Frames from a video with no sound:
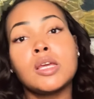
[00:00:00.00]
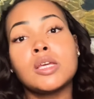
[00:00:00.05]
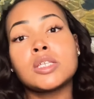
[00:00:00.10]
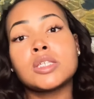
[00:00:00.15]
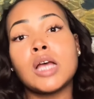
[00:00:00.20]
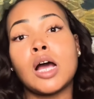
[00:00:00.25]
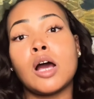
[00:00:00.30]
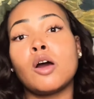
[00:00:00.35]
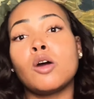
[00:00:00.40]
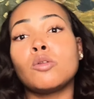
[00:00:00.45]

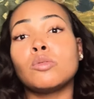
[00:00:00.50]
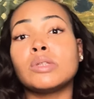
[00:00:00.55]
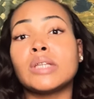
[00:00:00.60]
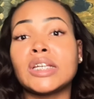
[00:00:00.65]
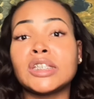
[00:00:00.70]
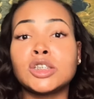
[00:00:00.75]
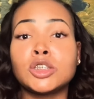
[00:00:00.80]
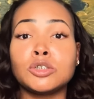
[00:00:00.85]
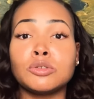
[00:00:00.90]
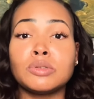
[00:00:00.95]
So
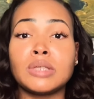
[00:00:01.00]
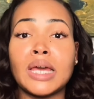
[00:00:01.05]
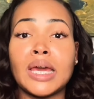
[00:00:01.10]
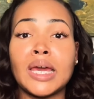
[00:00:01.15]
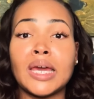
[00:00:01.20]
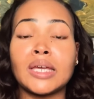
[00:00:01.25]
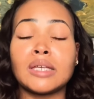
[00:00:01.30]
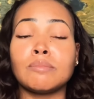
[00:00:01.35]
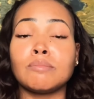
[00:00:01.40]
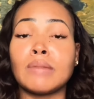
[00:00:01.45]
let's do
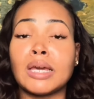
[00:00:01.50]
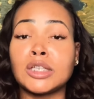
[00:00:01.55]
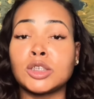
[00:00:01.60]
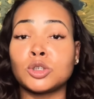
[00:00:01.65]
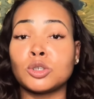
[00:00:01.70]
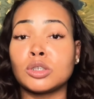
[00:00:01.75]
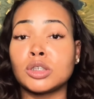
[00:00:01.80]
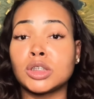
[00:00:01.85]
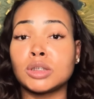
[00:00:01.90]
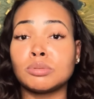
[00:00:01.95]
that. Make
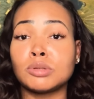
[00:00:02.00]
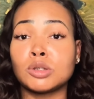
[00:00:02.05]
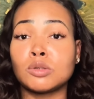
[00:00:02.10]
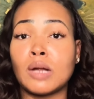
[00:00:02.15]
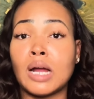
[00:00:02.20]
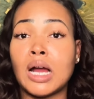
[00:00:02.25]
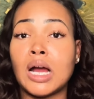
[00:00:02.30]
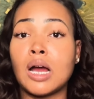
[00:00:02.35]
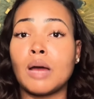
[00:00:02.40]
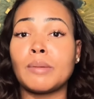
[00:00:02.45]
sure to
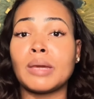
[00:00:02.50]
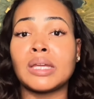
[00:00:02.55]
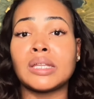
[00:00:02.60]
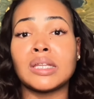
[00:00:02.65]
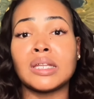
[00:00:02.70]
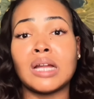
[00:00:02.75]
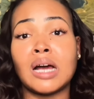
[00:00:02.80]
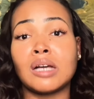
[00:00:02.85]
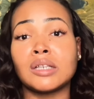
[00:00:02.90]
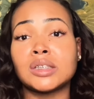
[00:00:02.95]
subscribe, and
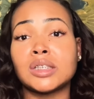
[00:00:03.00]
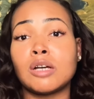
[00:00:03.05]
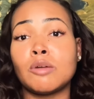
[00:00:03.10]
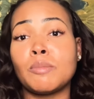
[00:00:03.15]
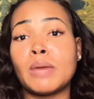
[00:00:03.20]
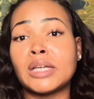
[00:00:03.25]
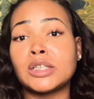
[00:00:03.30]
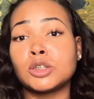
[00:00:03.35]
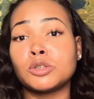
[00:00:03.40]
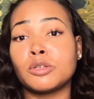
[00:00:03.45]
then also
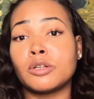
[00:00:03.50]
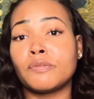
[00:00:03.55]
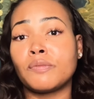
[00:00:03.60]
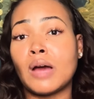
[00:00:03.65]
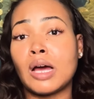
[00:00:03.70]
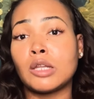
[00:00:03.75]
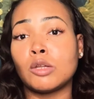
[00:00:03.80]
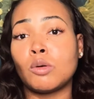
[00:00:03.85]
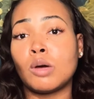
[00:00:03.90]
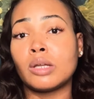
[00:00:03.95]
make sure to
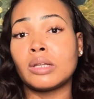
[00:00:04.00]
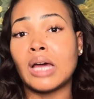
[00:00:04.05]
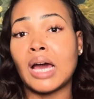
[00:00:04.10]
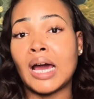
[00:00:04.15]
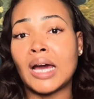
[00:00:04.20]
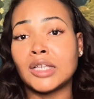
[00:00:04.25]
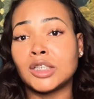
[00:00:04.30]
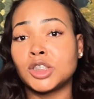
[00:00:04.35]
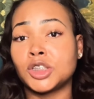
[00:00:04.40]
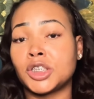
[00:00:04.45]
follow on the
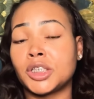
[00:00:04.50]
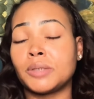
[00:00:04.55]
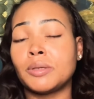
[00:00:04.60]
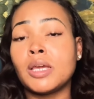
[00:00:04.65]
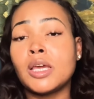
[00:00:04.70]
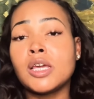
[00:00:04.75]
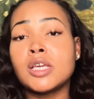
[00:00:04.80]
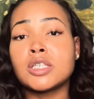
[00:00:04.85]
IG,